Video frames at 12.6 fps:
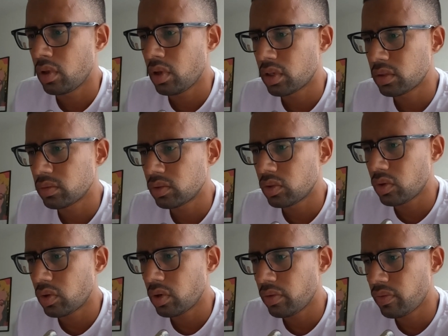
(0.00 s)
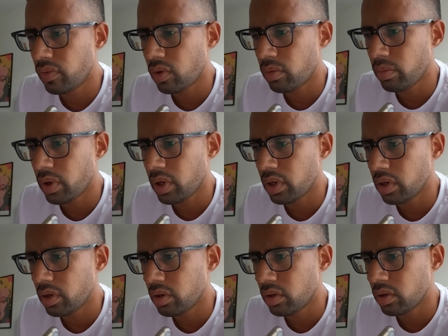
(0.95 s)
Excellent. Norrie, Fort
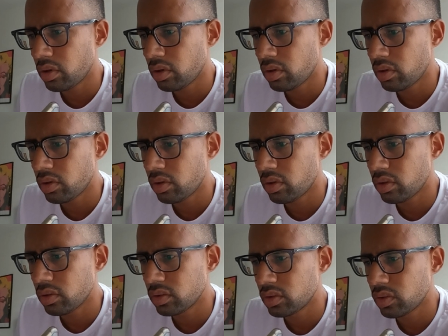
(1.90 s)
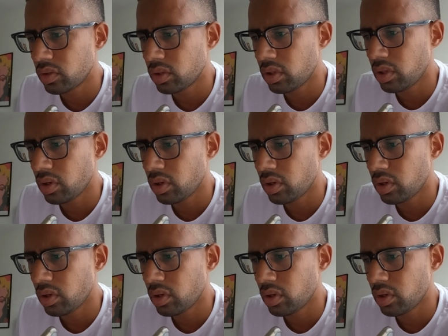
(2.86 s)
Myers, Northern